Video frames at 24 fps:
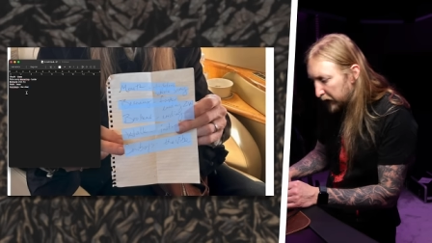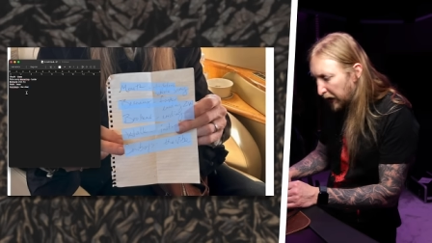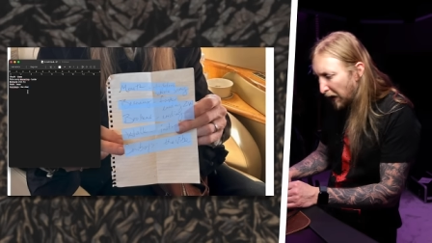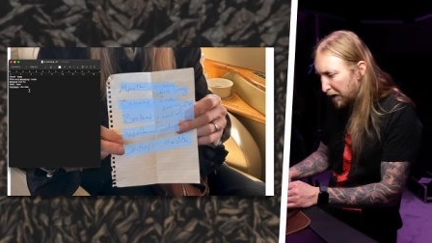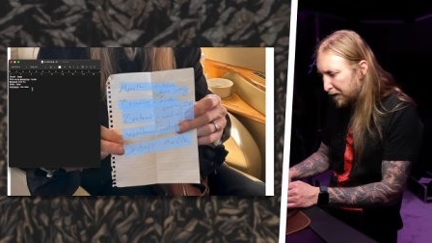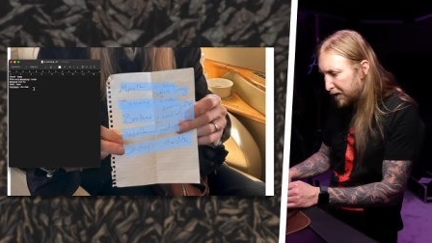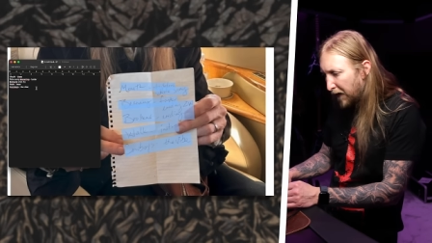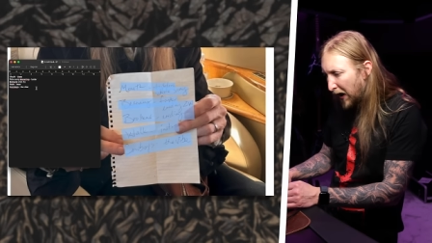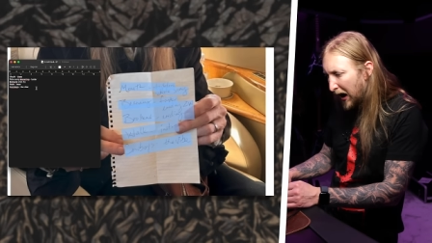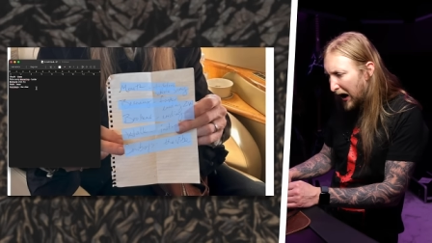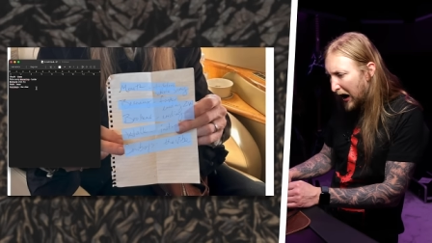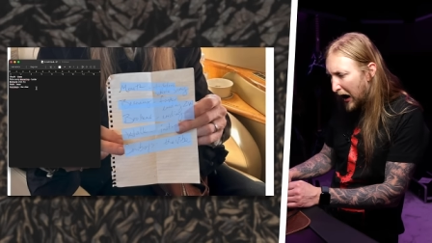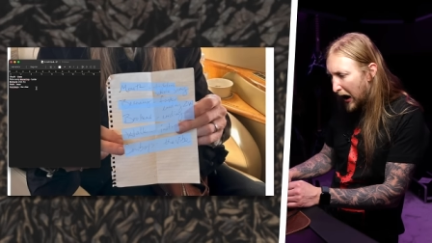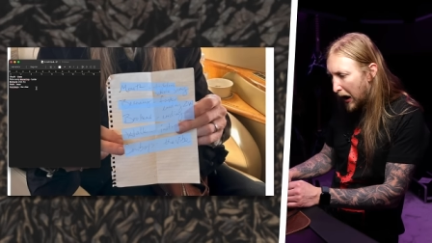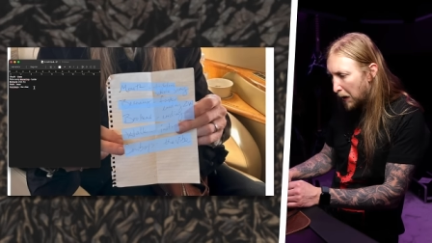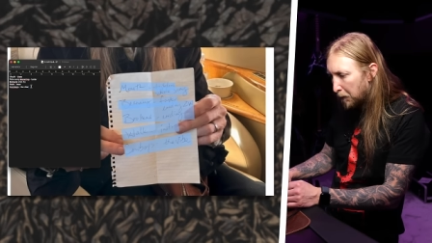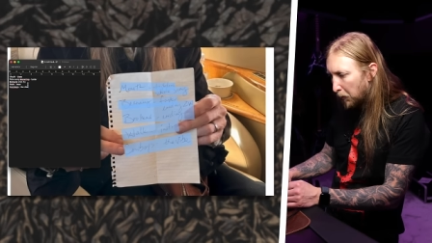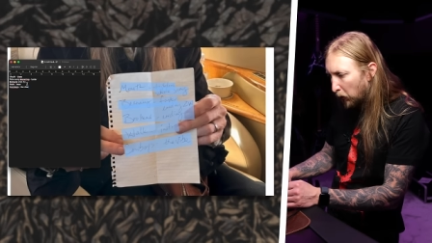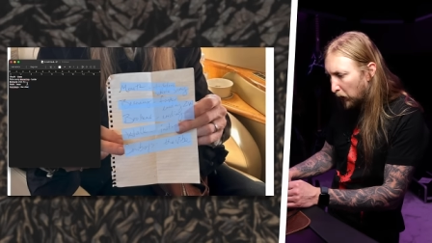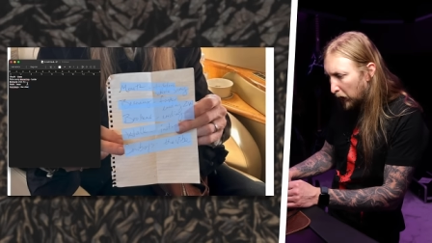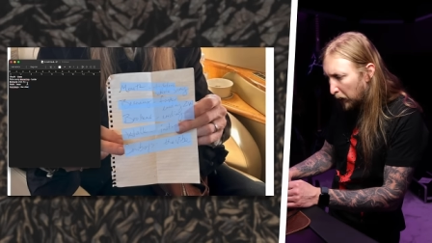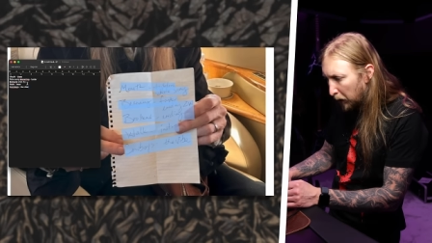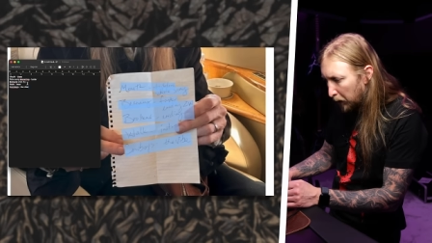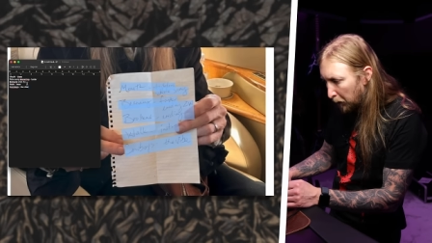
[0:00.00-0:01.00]
the vibe.
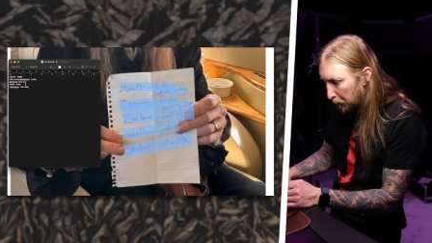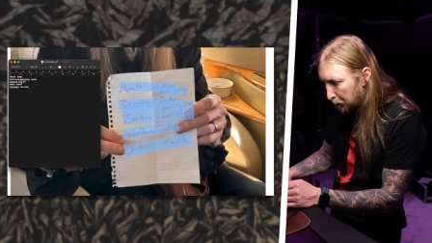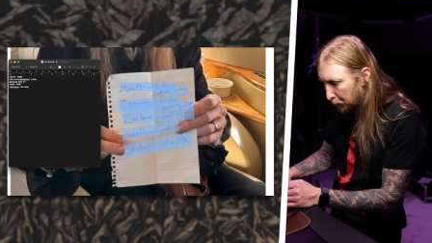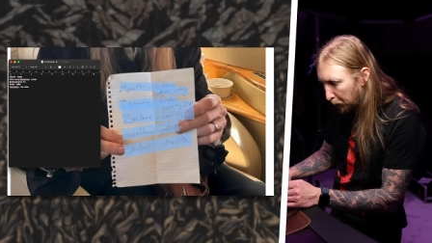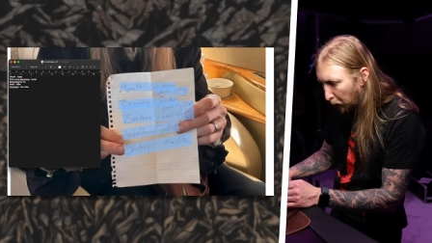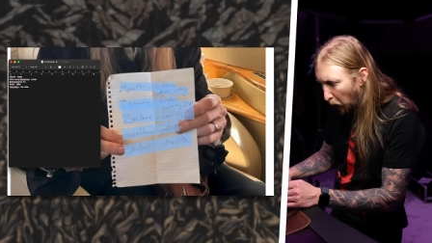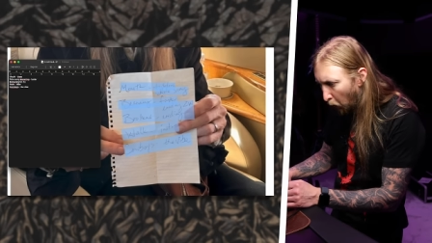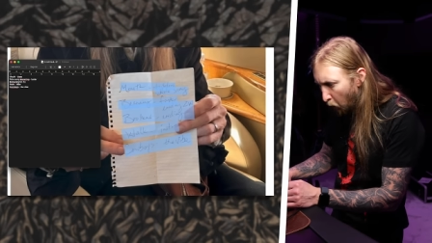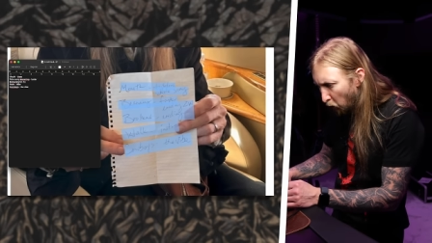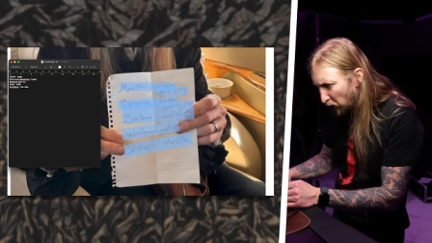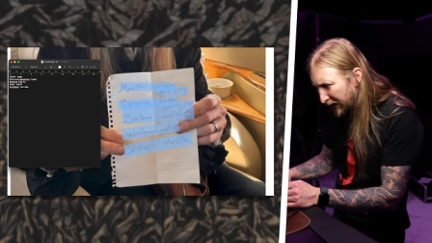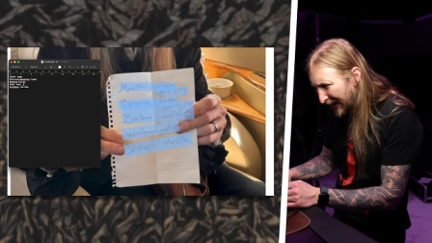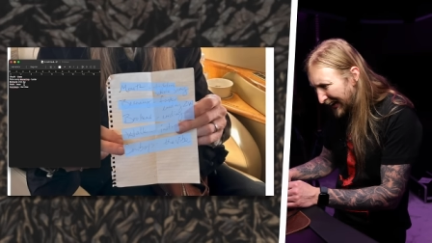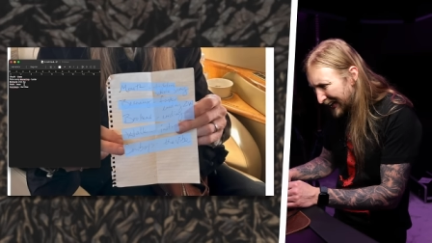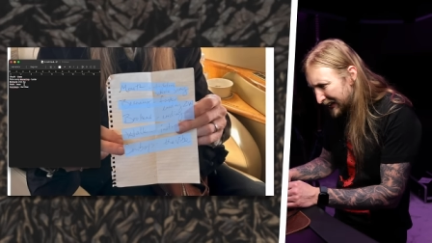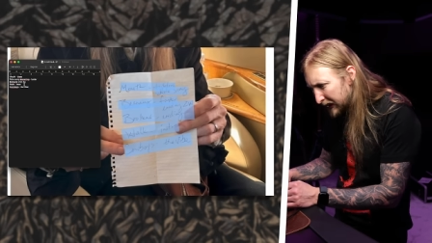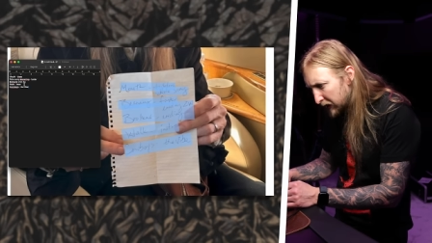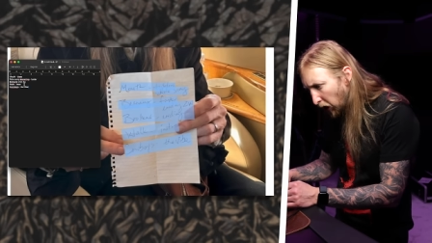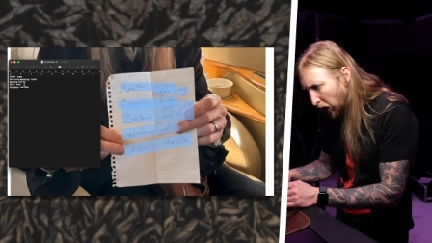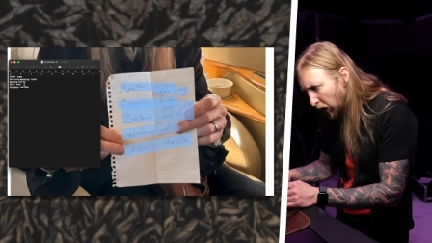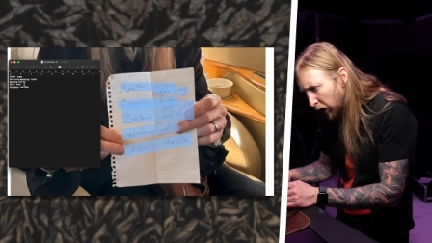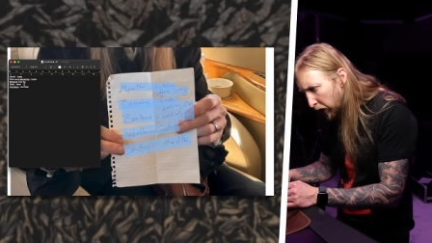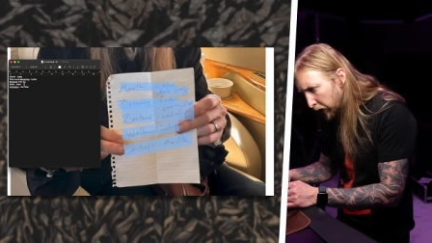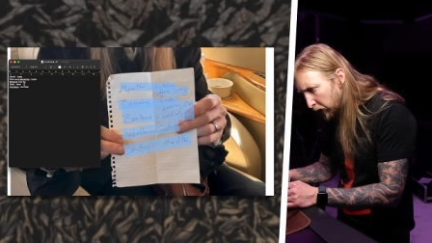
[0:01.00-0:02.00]
Well,
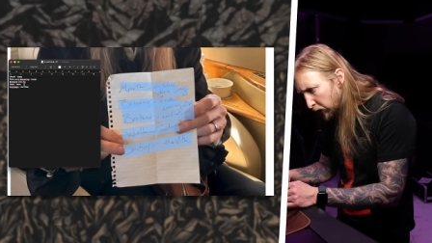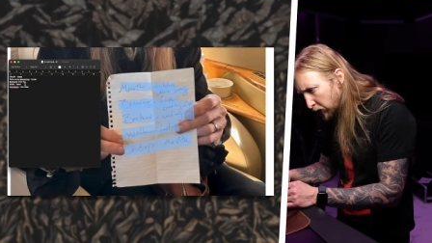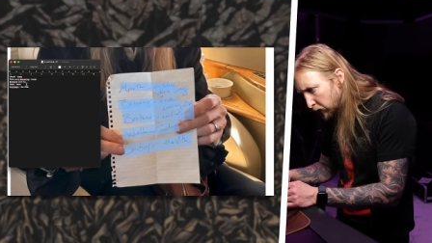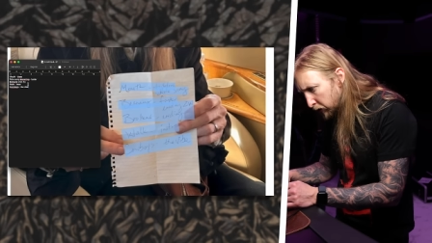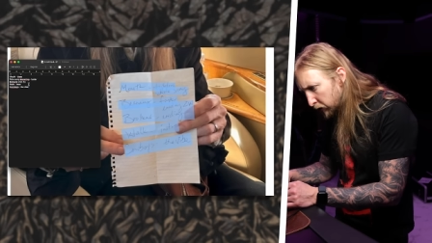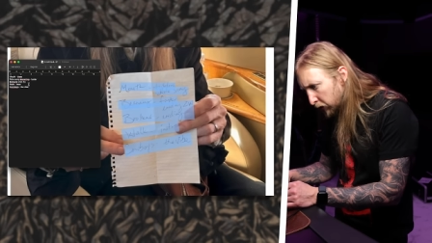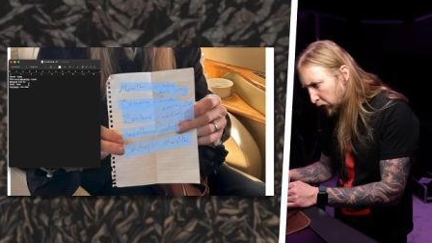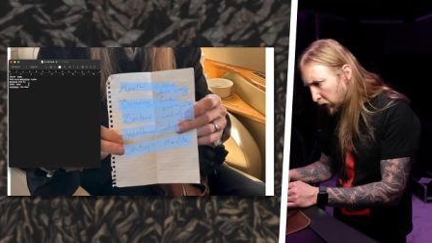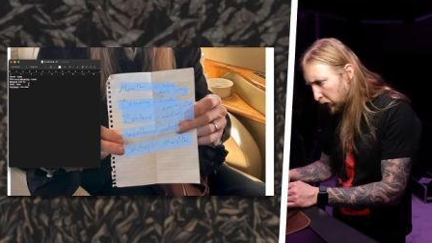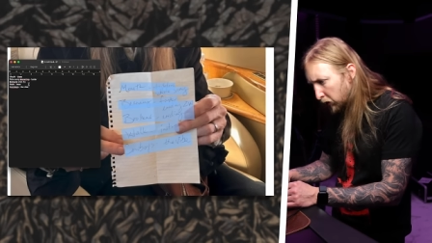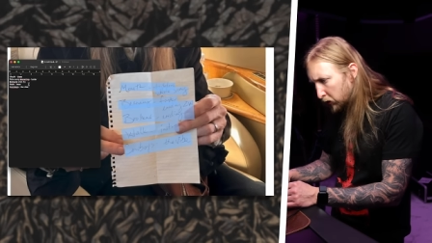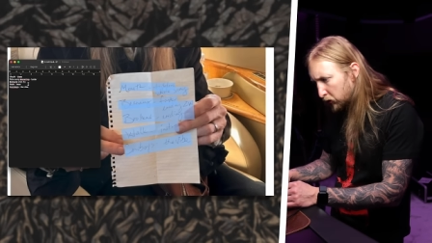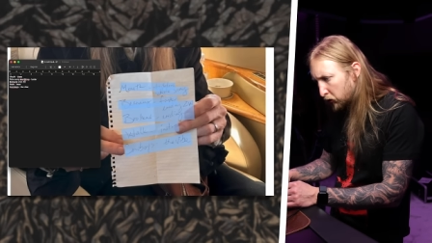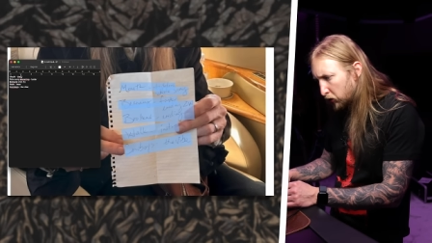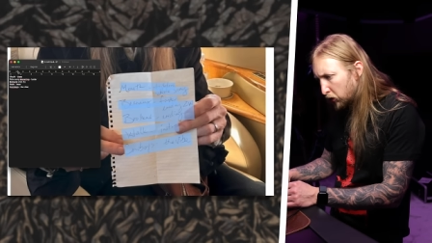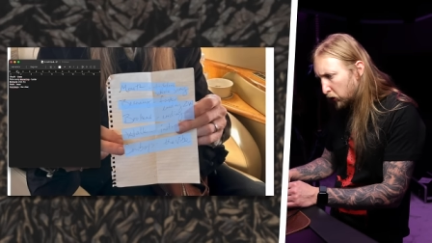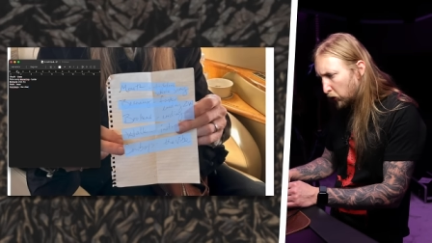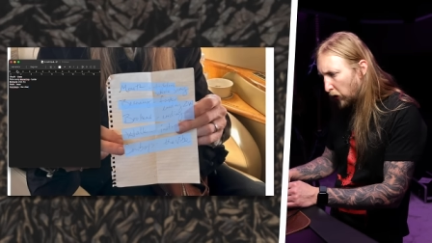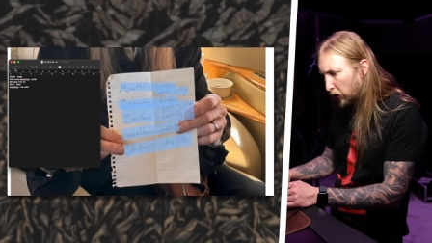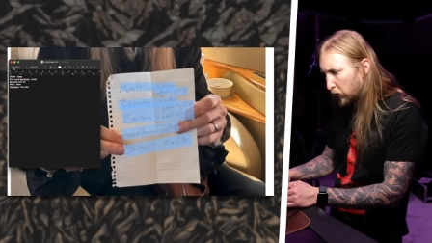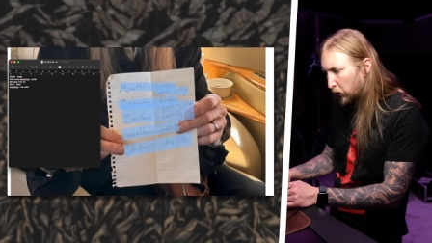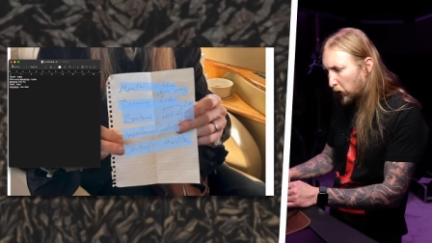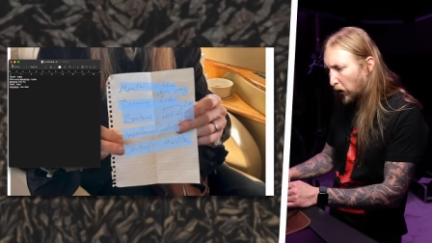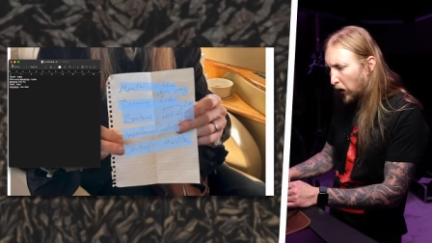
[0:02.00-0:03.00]
broken und
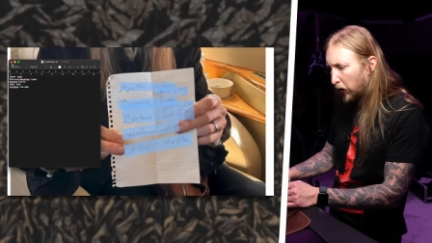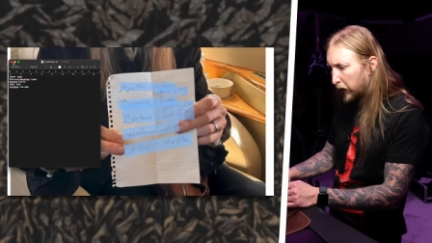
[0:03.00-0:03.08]
2-0.